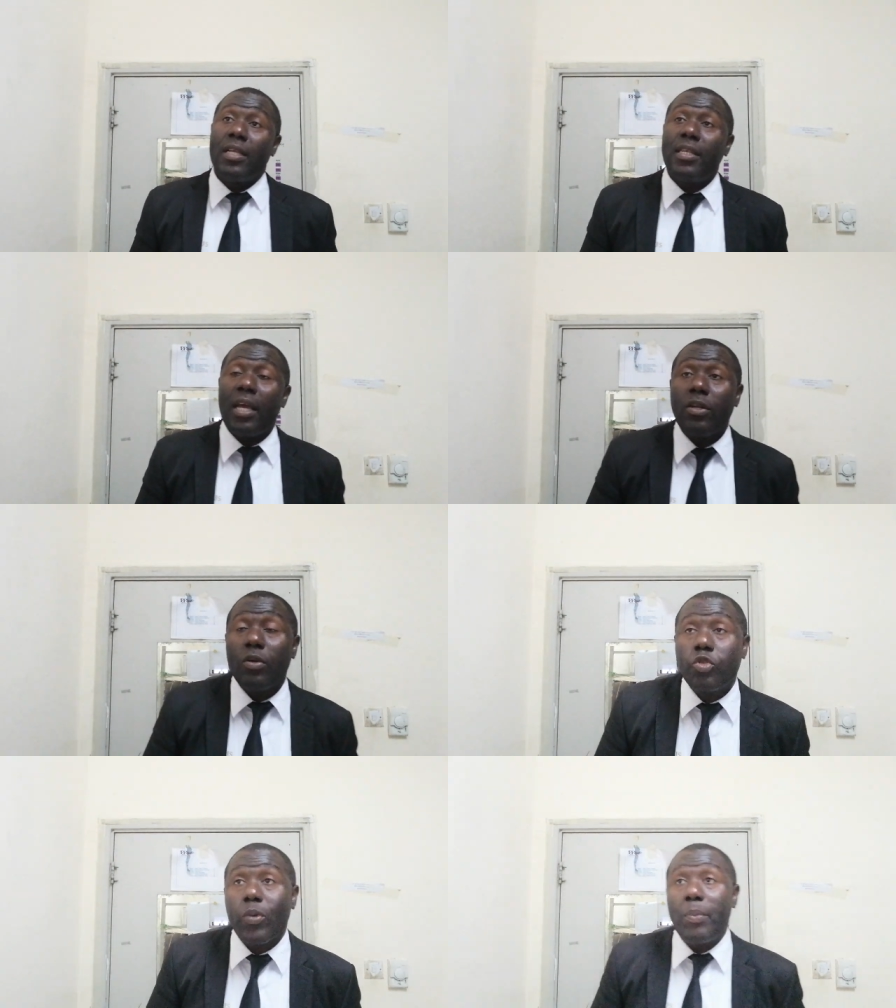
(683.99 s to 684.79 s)
Then
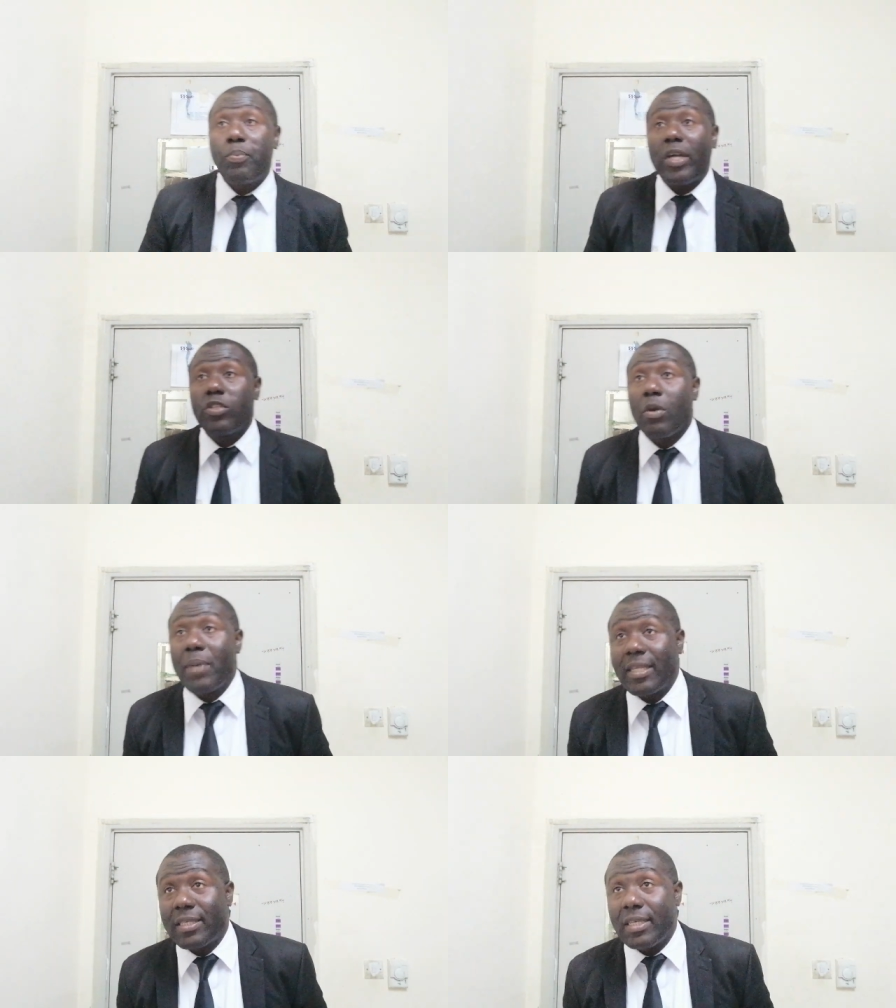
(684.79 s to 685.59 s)
point
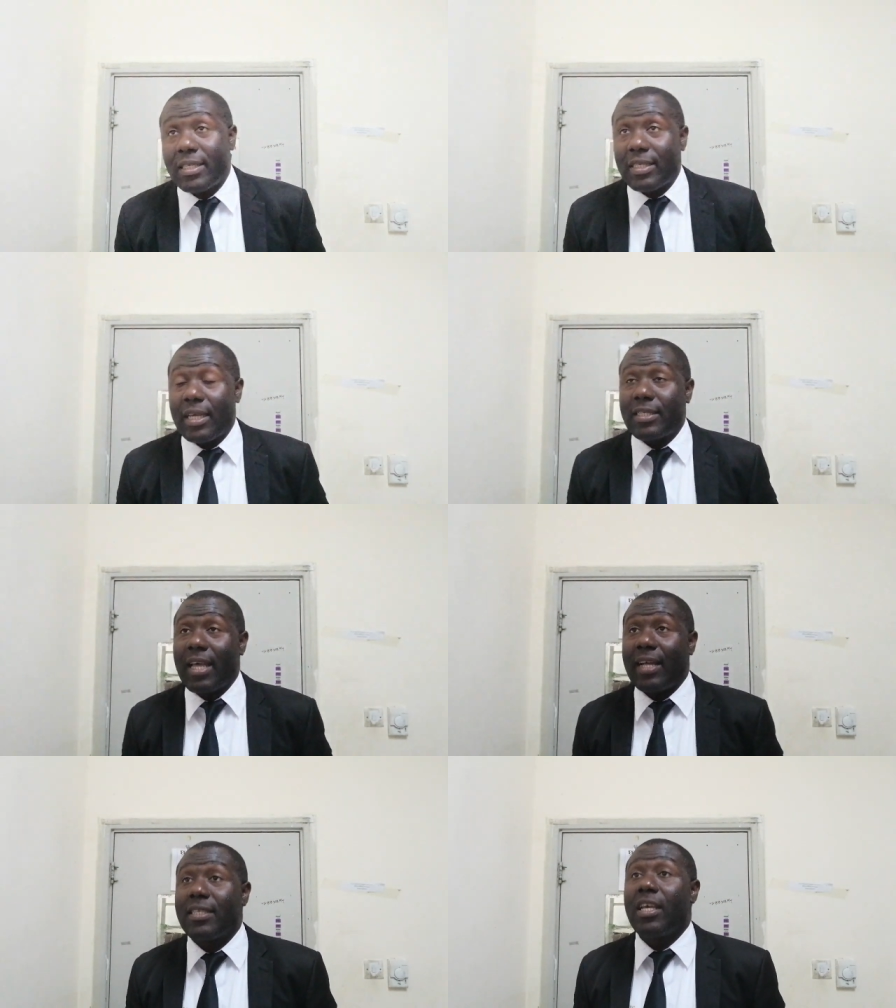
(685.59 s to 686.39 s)
number 3 says
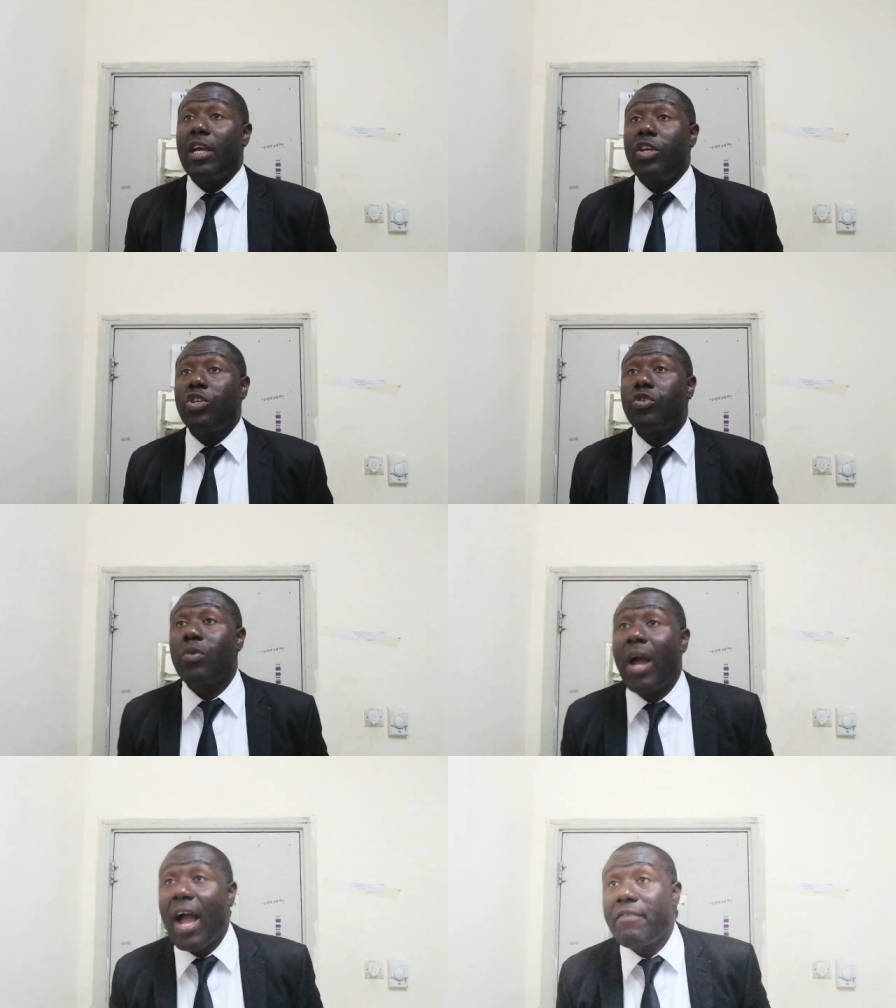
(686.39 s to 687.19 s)
that you
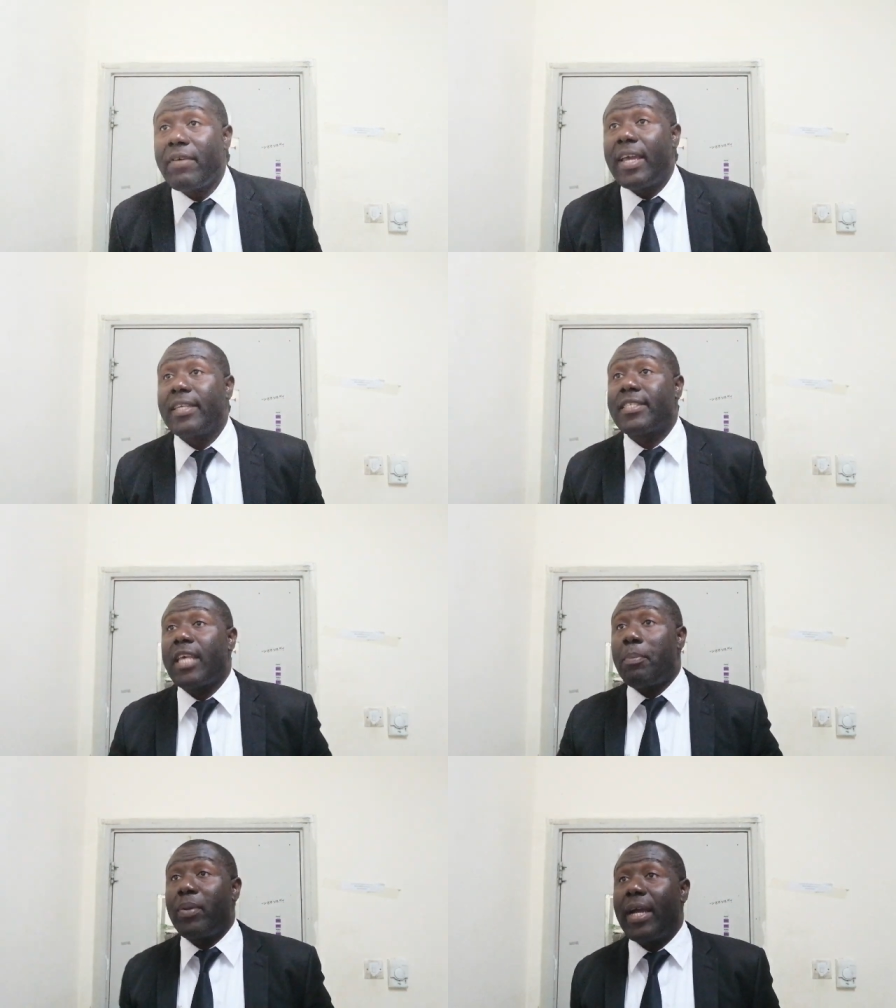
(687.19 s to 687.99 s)
should have a
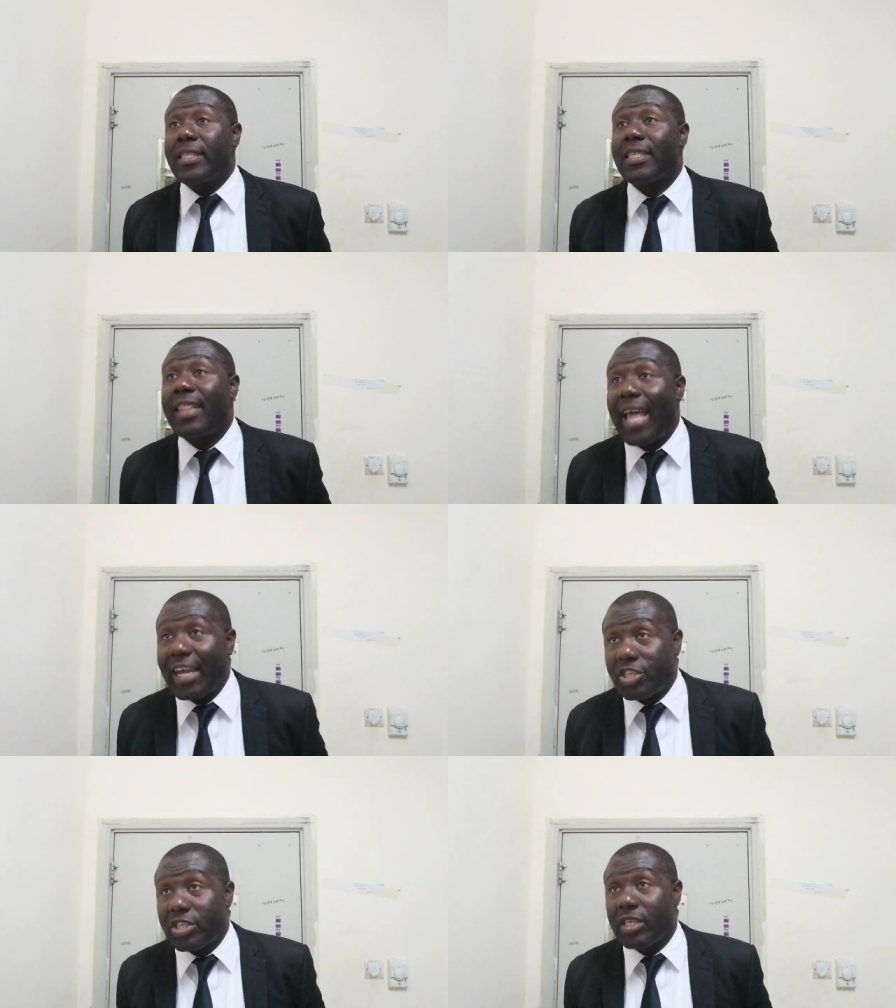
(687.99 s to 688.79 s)
separate
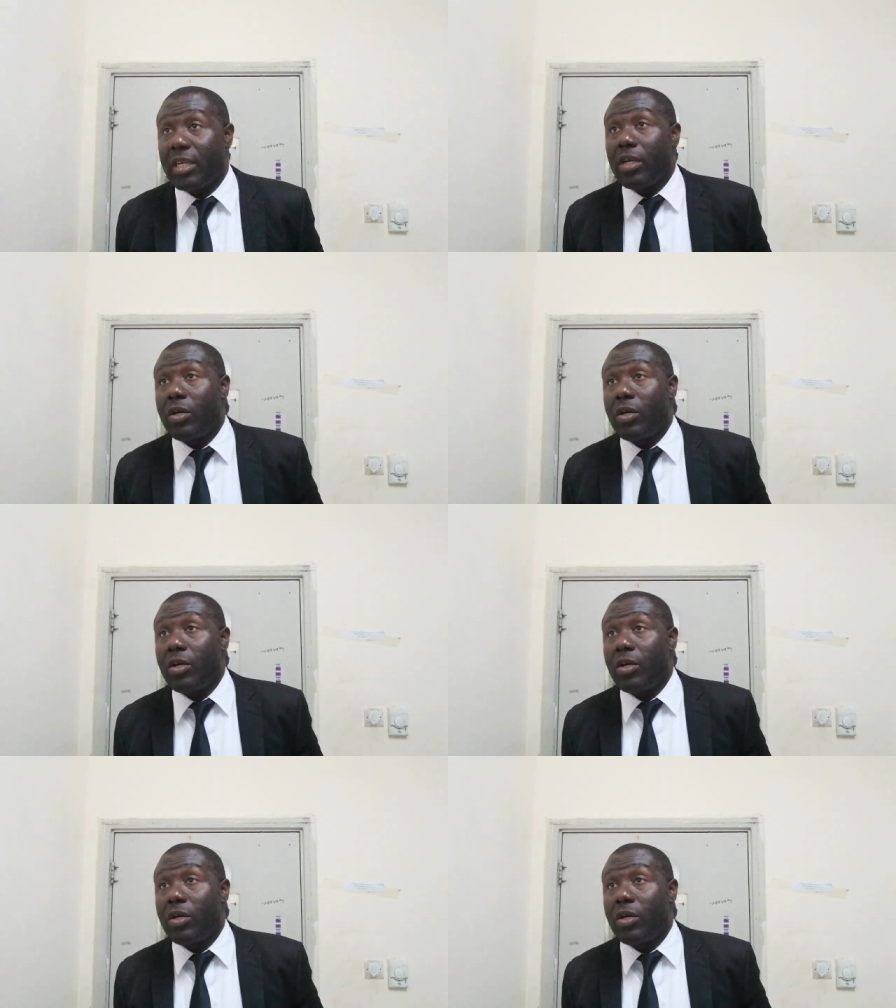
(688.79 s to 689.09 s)
lash